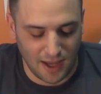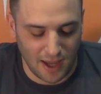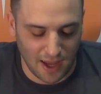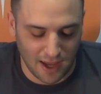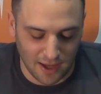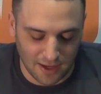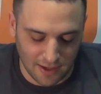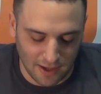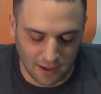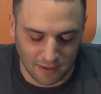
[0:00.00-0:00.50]

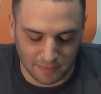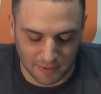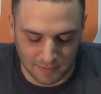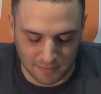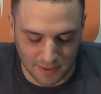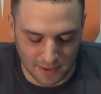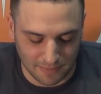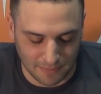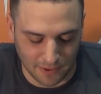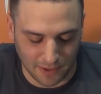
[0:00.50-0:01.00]
and helping
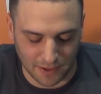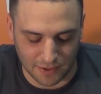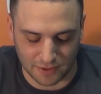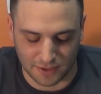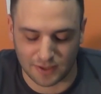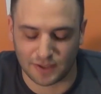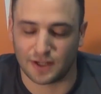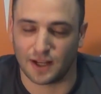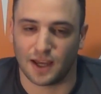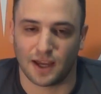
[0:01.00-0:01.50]
people
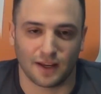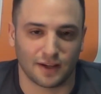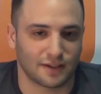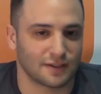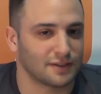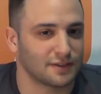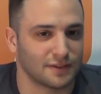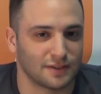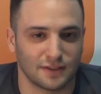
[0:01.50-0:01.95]
understand